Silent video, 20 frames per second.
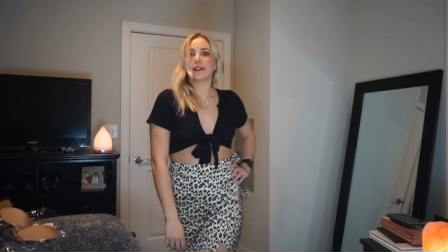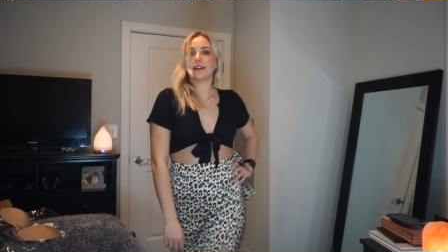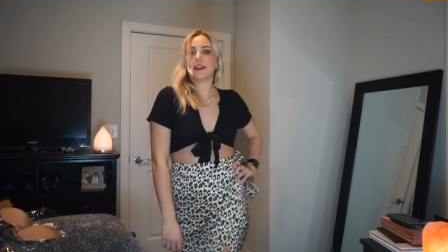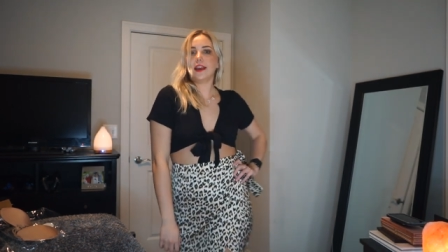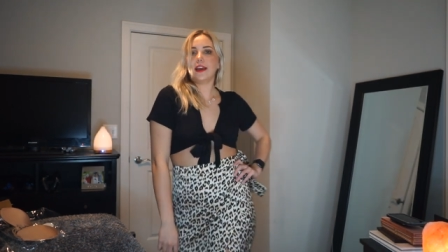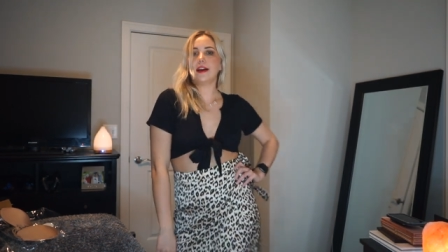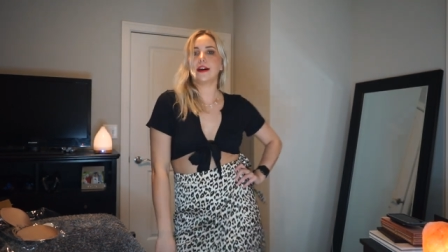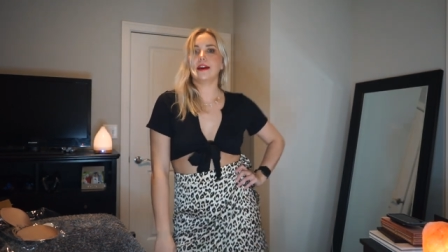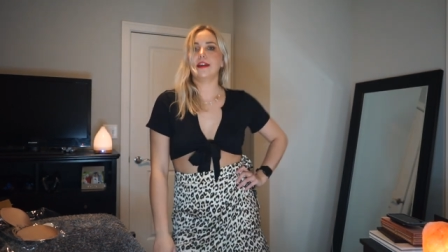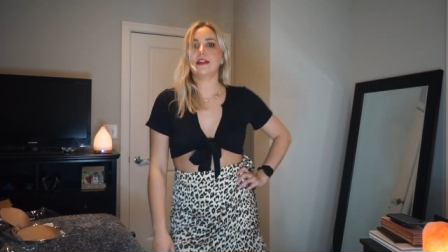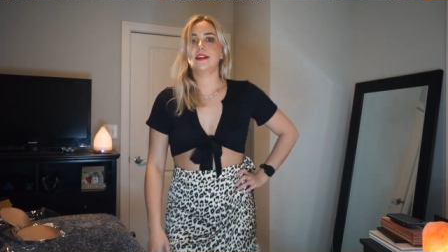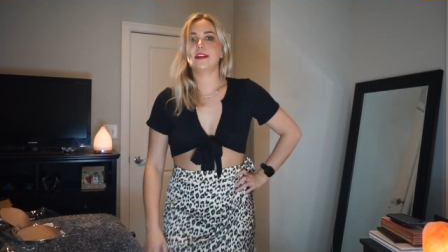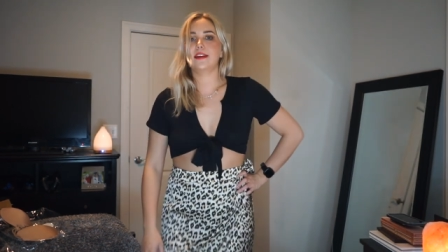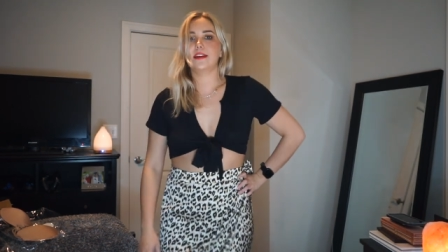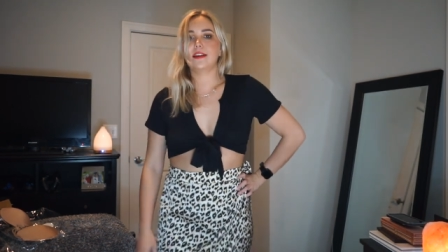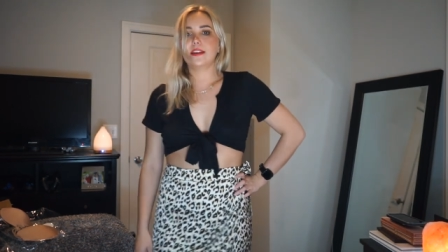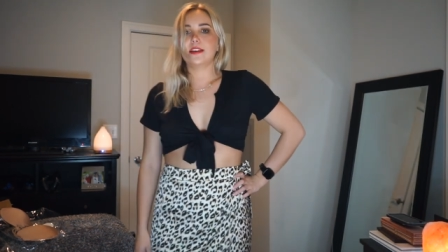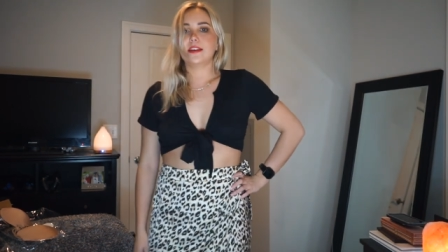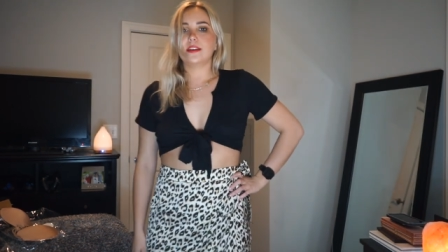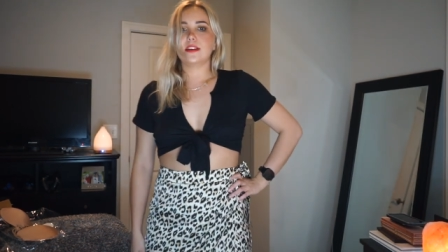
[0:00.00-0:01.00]
Yeah.
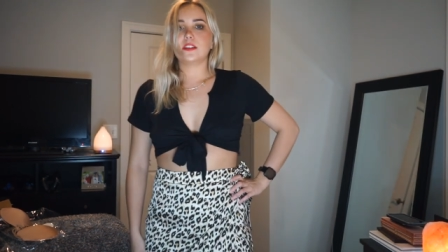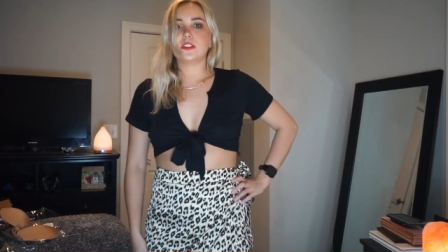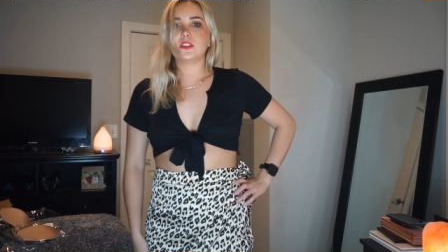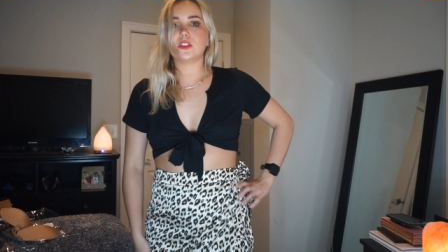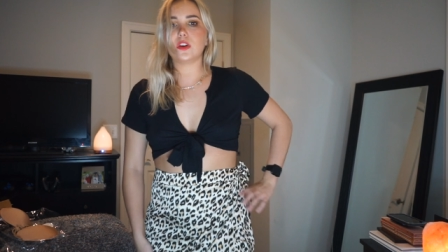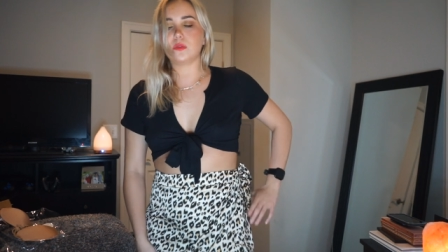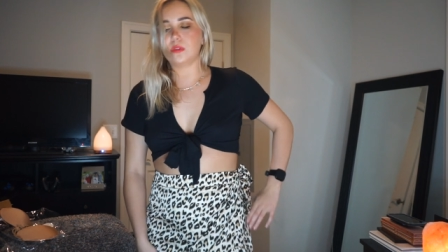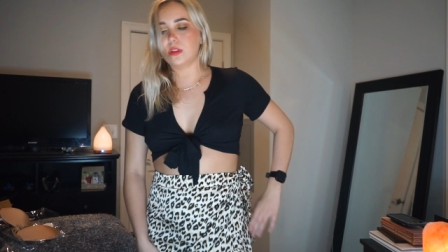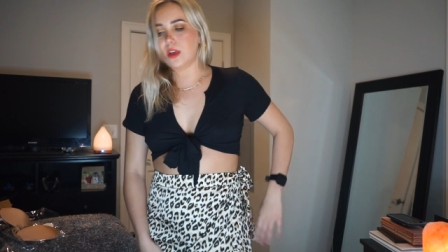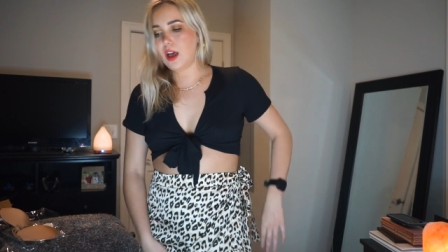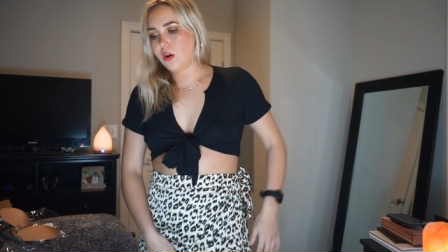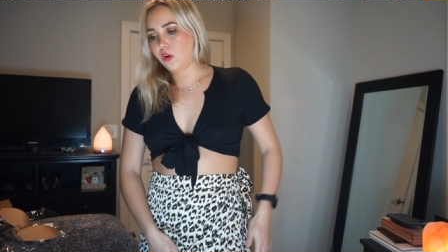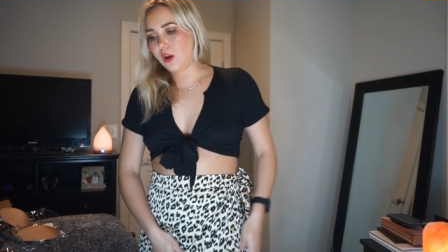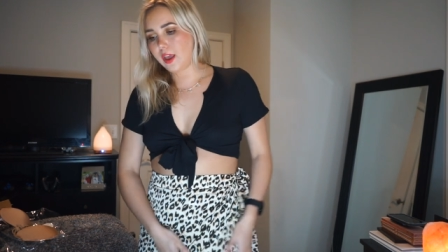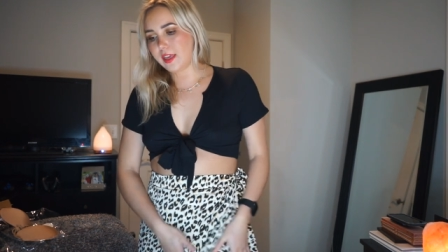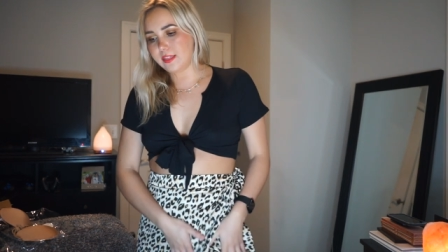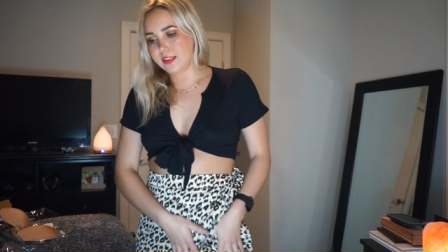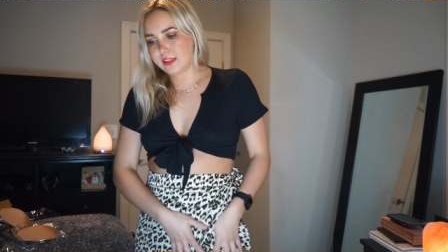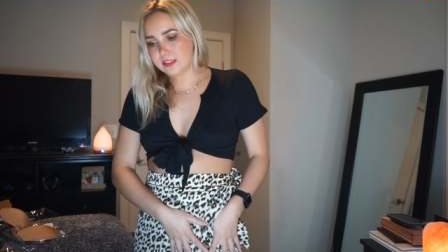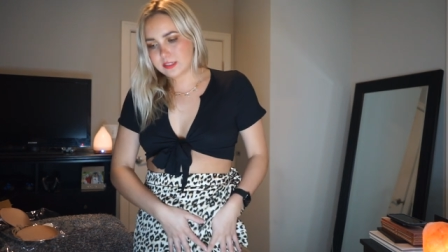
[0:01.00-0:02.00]
So,
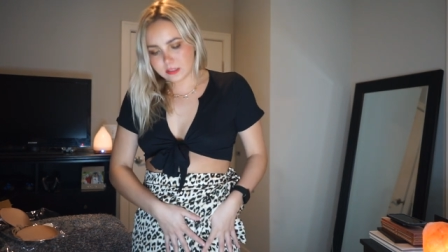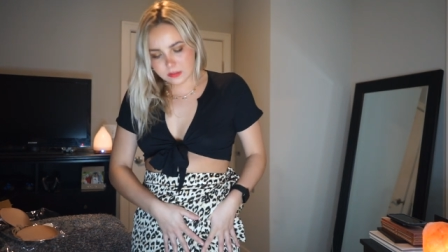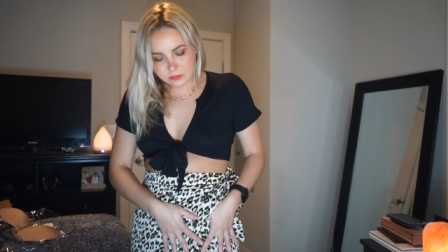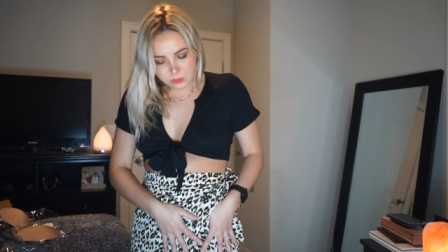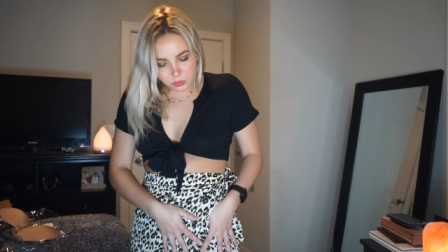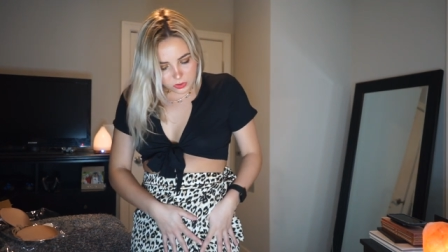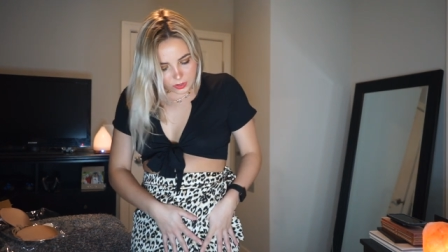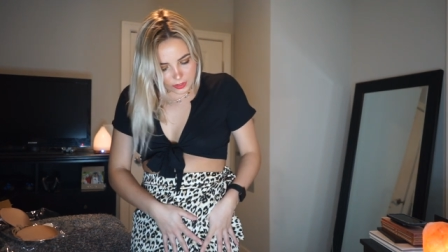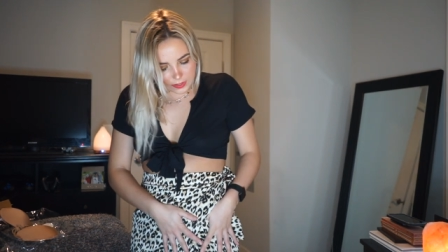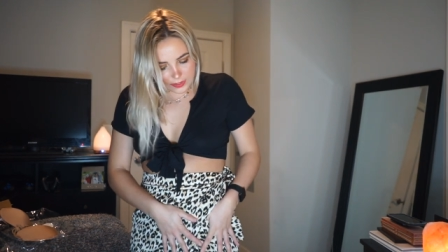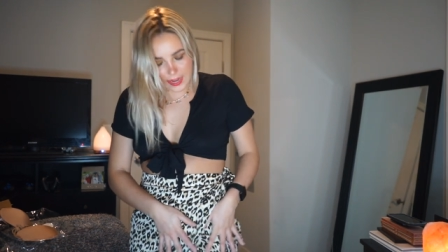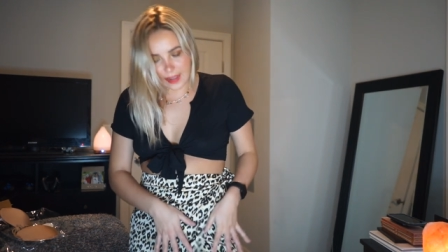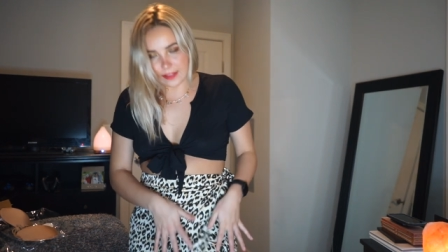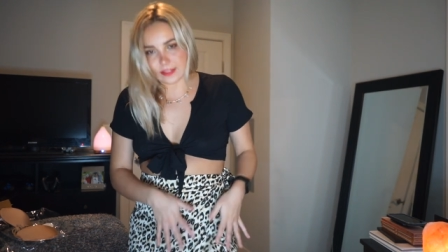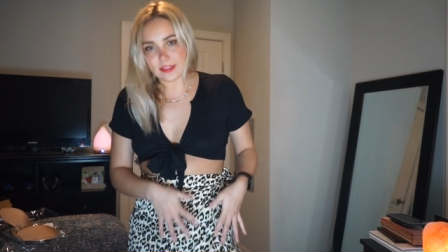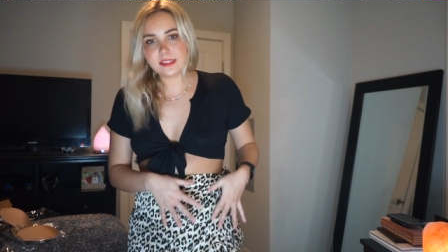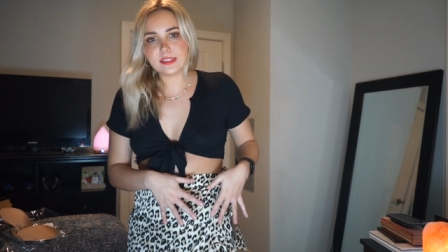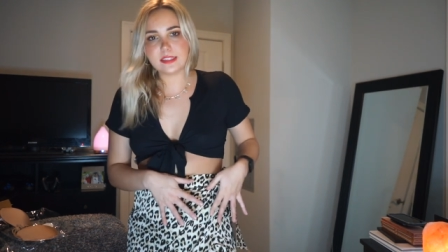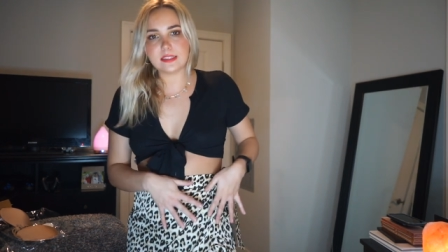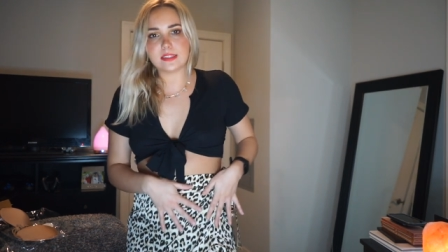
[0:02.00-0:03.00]
okay, this is more, yeah,
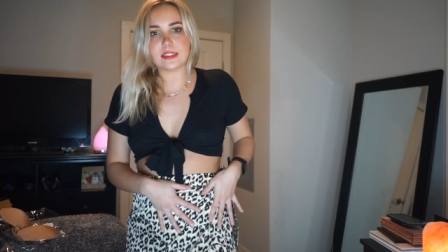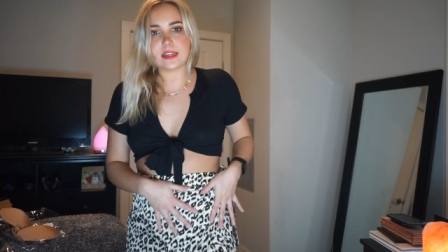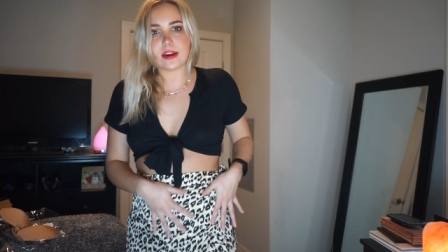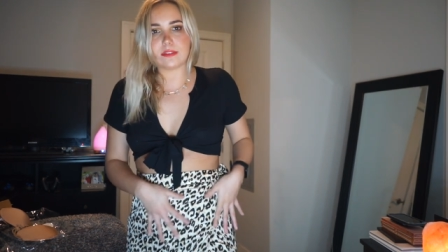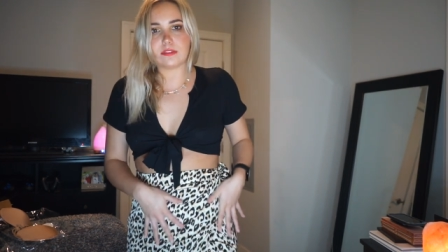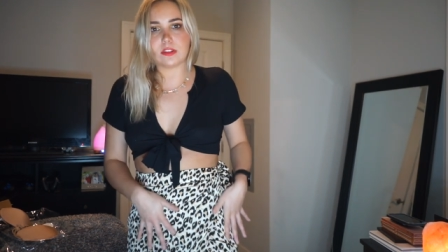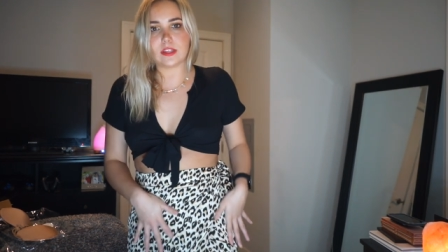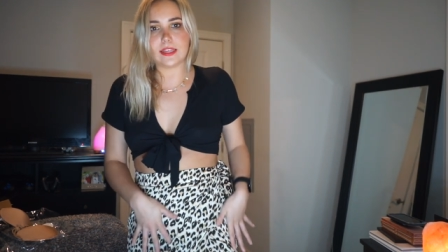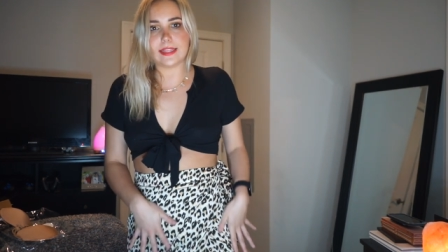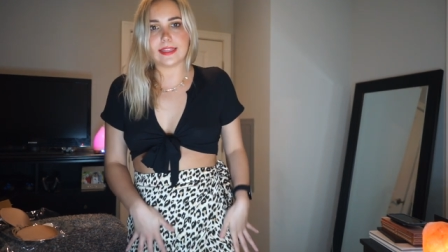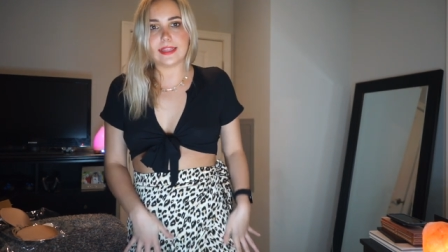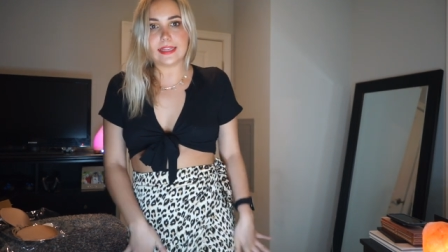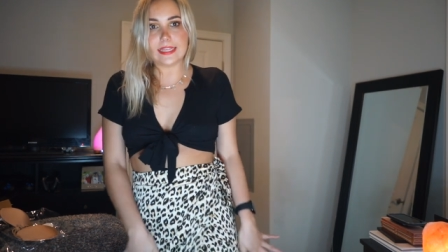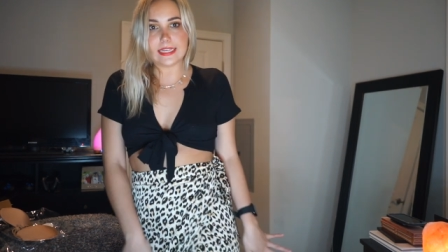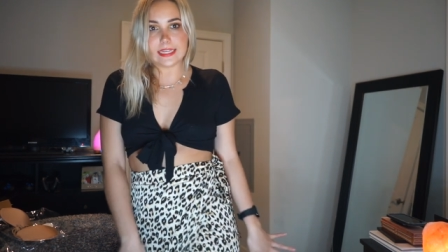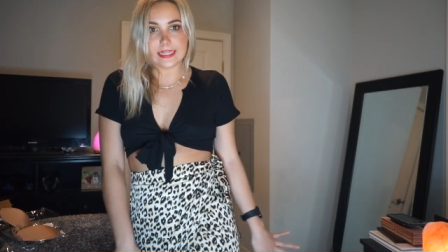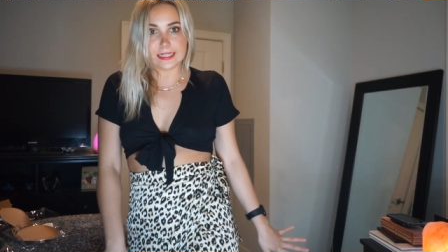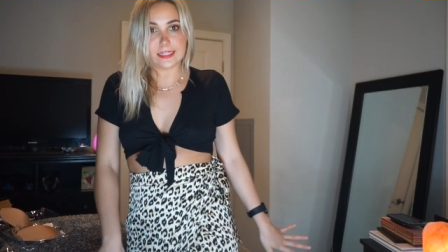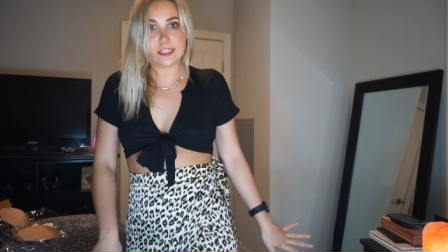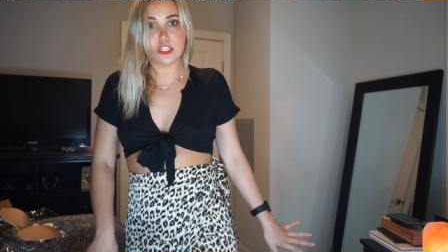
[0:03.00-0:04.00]
this is definitely
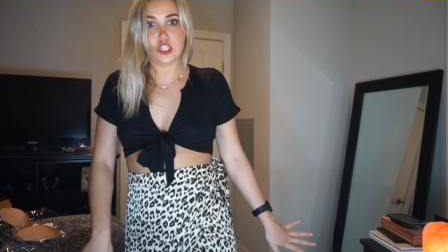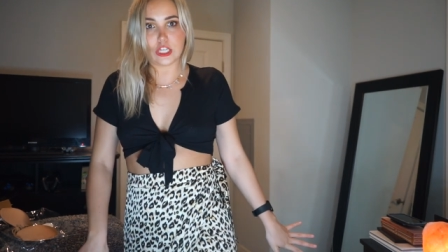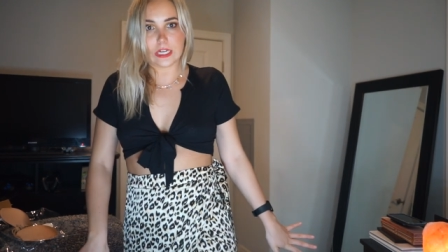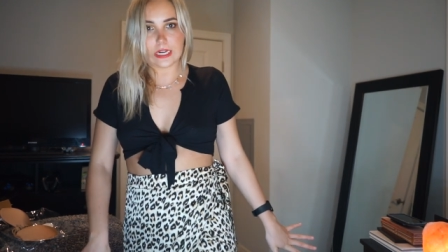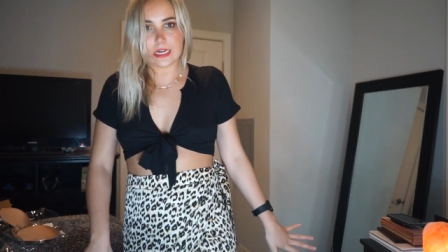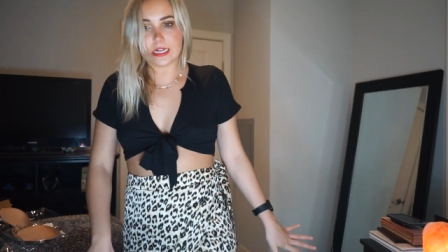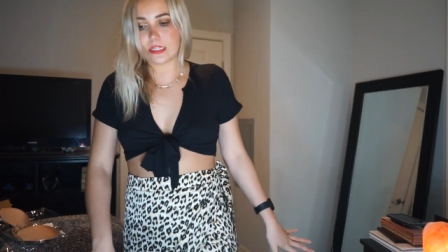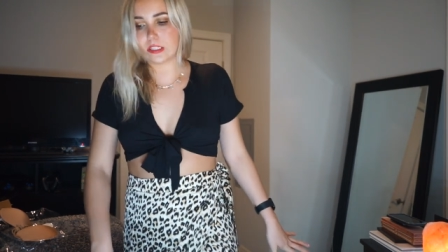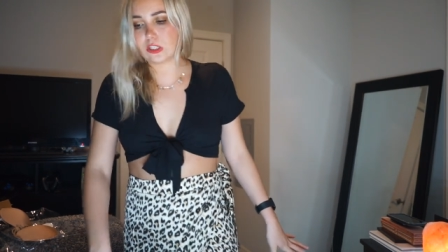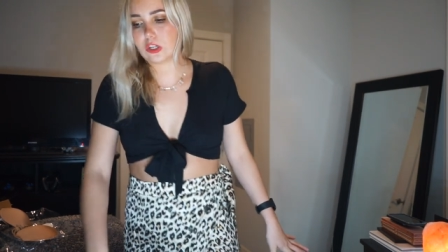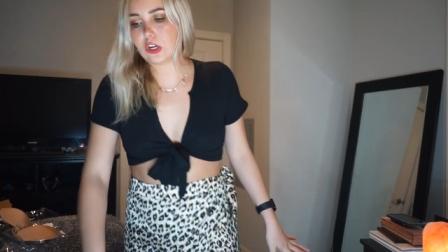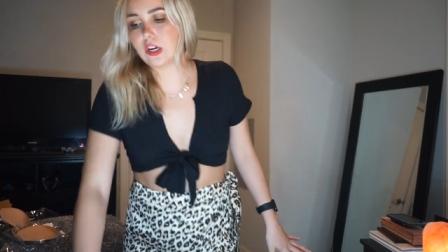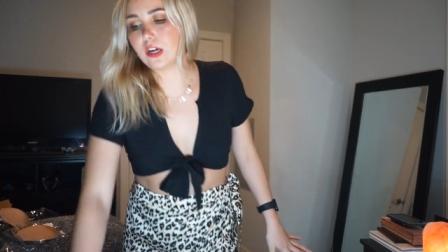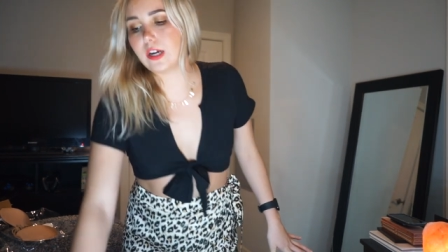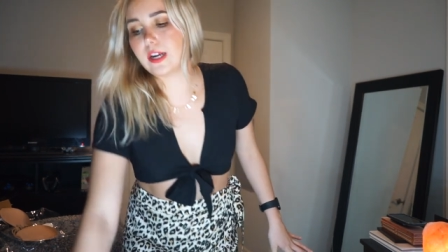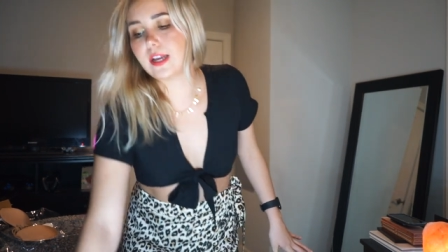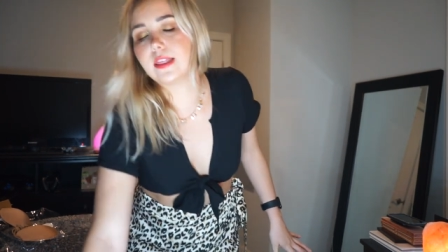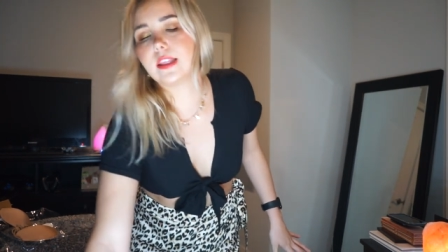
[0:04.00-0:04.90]
the cheetah skirt.